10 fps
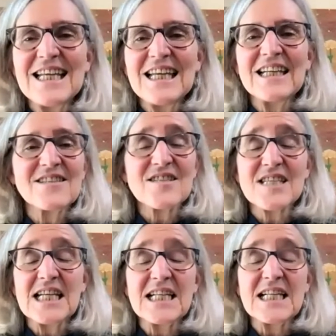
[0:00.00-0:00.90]

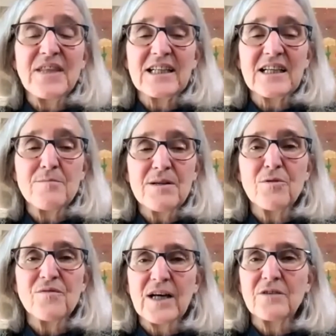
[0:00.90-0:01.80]
I think it can be
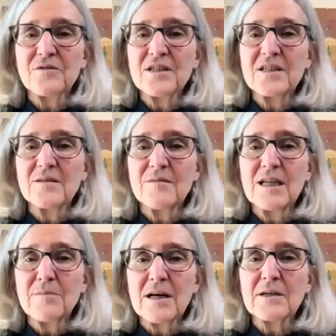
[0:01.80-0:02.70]
profound in
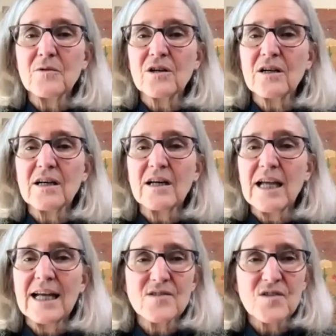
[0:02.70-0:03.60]
body work. I
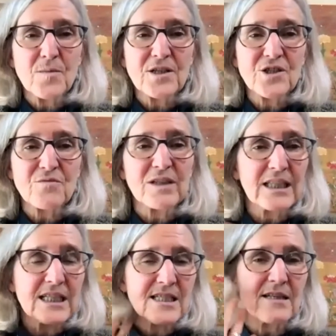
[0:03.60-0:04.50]
had so much
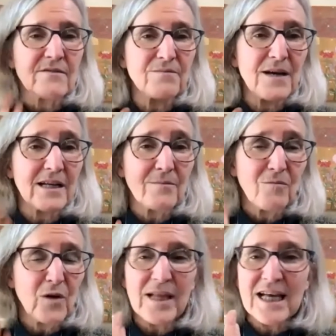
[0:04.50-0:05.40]
release of my
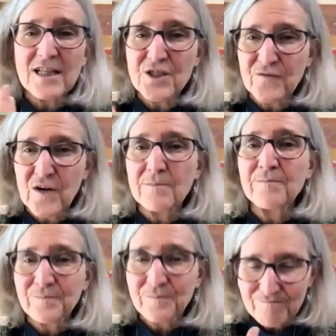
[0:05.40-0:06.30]
whiplash from
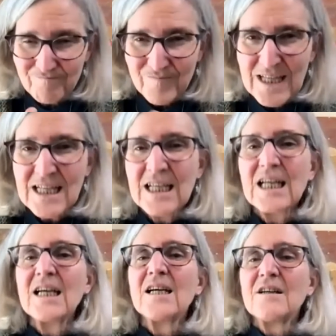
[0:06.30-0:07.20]

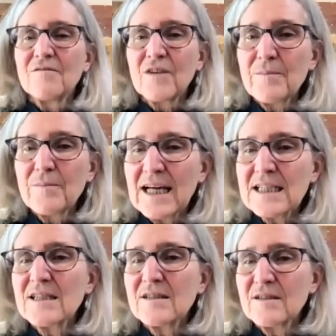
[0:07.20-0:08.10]
that.